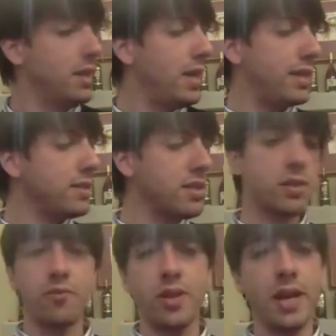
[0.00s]
And this is
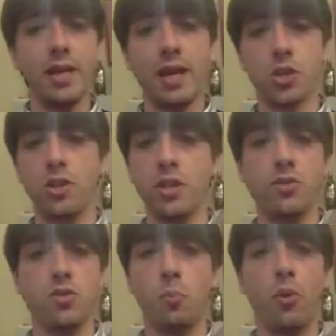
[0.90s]
something I actually
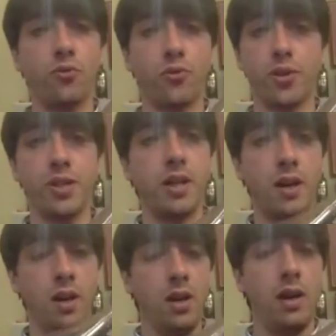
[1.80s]
use both for the
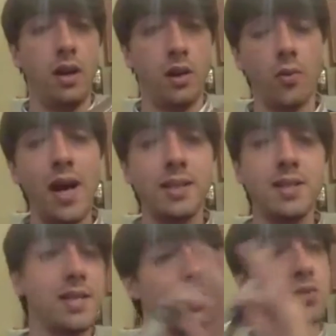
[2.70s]
uh, red
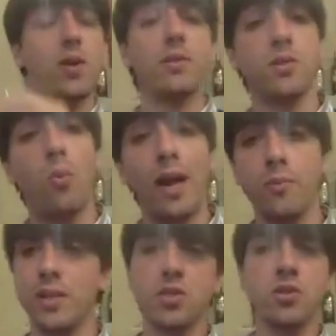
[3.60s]
and as well the white ones.